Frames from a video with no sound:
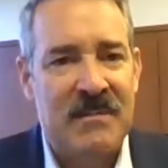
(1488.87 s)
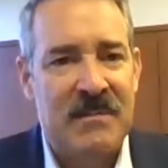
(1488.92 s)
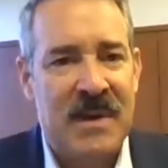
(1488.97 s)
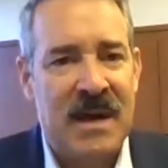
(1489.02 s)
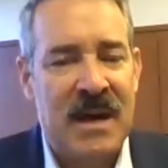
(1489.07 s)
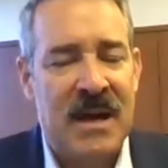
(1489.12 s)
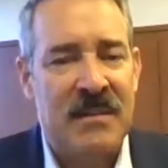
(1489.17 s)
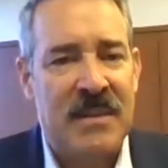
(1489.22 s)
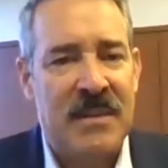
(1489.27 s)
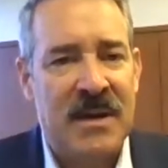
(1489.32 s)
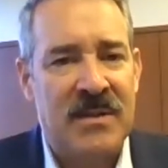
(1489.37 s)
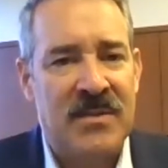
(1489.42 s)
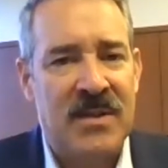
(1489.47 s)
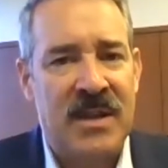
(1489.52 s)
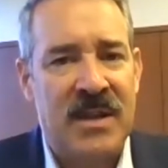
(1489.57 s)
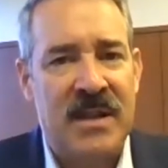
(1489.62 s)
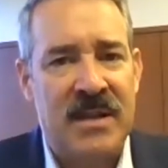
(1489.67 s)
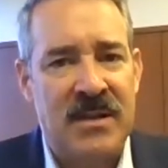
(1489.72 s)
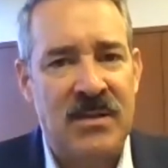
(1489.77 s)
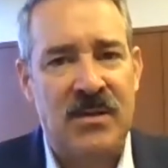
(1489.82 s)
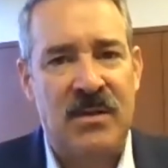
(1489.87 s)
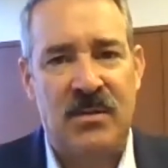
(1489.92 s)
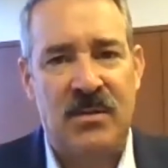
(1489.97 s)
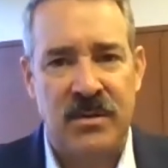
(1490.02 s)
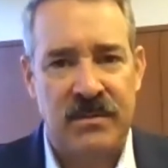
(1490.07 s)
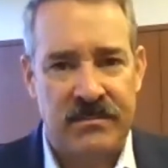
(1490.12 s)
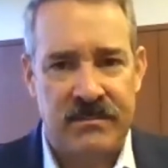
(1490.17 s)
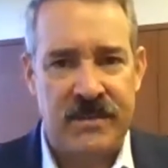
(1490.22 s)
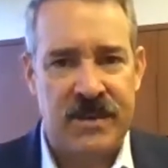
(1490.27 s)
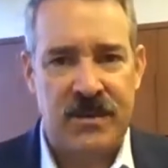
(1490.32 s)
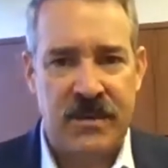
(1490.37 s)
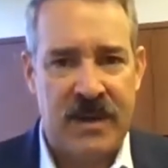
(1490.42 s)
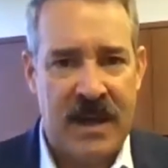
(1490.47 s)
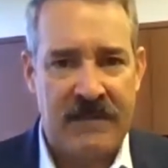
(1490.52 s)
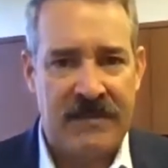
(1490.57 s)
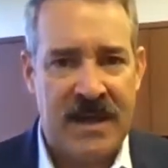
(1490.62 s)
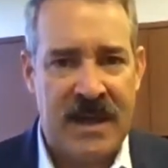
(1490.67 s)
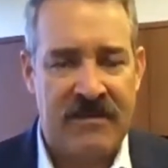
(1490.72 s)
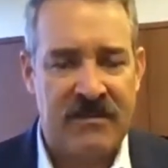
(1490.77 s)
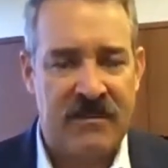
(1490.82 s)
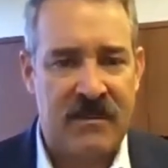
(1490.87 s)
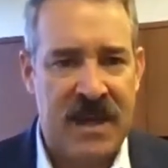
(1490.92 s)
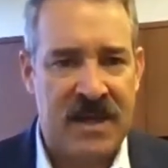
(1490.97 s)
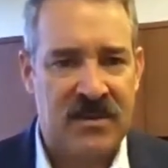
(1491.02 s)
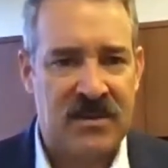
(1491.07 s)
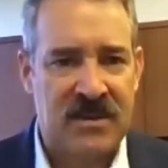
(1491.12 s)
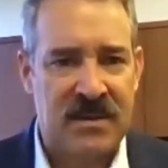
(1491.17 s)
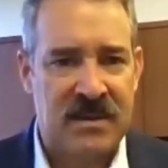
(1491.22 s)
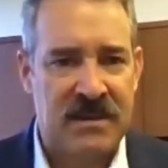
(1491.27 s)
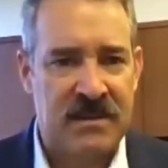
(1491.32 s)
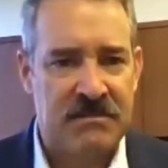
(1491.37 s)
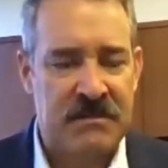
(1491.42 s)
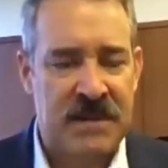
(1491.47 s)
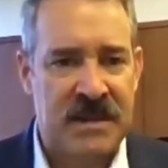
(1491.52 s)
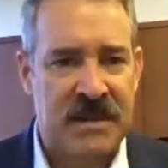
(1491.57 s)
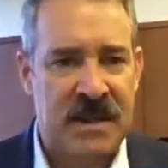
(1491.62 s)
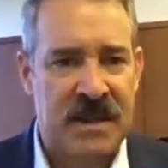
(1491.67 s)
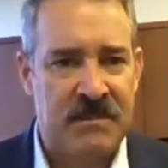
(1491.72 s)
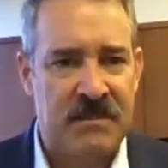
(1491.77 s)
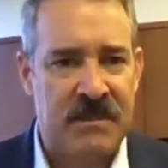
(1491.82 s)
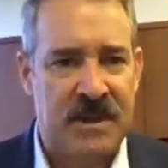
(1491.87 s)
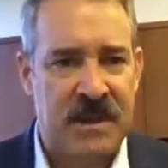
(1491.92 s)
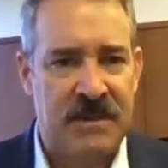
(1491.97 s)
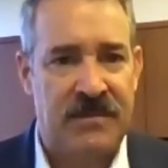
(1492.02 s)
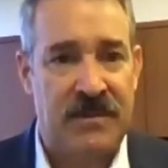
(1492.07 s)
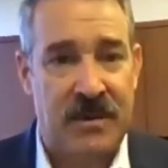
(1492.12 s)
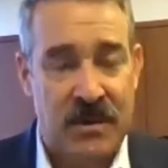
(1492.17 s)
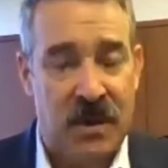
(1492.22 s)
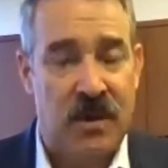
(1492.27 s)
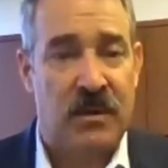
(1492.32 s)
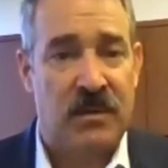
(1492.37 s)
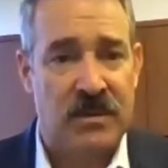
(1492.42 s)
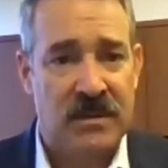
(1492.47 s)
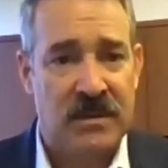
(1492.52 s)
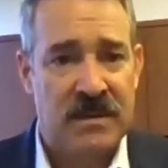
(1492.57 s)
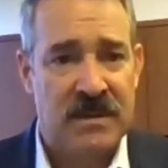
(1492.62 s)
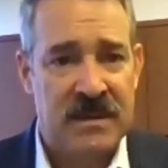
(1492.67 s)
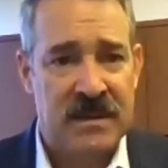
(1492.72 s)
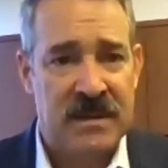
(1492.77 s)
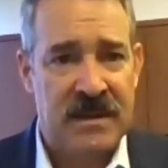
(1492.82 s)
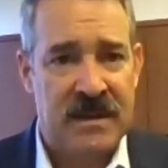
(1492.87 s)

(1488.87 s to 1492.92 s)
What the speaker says: by saying, you don't have to have a mask mandate, but if you don't,